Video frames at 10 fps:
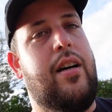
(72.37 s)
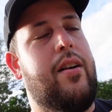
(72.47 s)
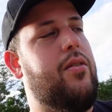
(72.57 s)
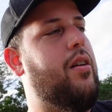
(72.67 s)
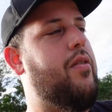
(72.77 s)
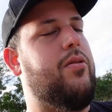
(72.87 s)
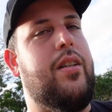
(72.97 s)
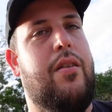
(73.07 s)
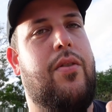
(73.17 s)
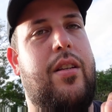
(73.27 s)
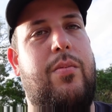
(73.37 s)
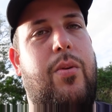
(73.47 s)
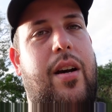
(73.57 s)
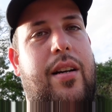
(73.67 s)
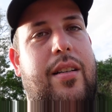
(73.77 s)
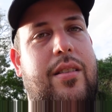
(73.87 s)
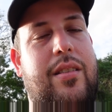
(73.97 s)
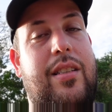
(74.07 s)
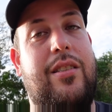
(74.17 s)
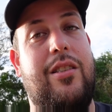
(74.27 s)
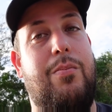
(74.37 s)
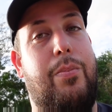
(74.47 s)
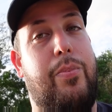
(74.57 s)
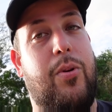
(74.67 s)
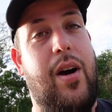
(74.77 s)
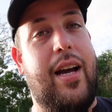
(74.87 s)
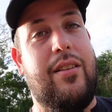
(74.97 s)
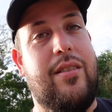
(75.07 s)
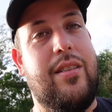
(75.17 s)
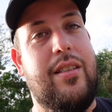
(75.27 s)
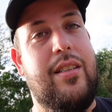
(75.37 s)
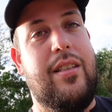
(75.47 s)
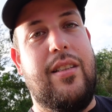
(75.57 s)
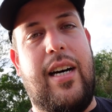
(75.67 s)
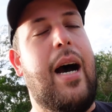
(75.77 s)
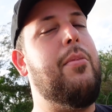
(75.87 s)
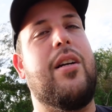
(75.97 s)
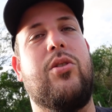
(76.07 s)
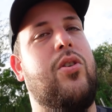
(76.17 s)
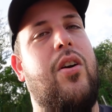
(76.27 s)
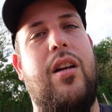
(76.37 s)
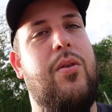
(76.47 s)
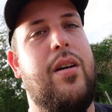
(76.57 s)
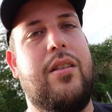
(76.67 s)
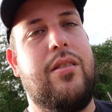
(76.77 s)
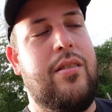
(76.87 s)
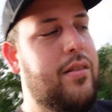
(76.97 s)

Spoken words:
I don't know if you're ready for this brightness. This is bright. I'm gonna show you anyways.